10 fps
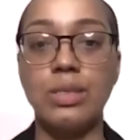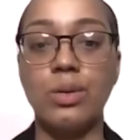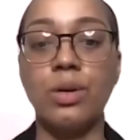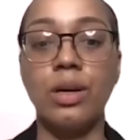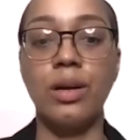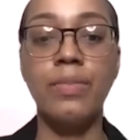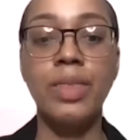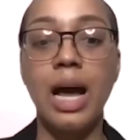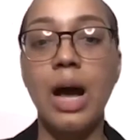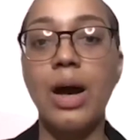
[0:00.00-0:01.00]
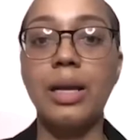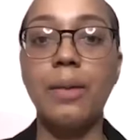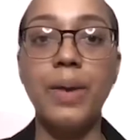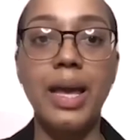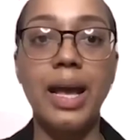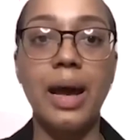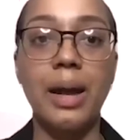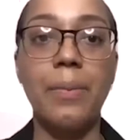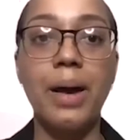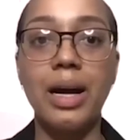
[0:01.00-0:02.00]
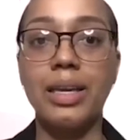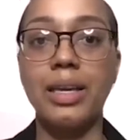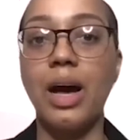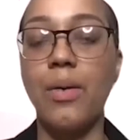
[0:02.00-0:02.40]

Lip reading: or how I could pay out of pocket,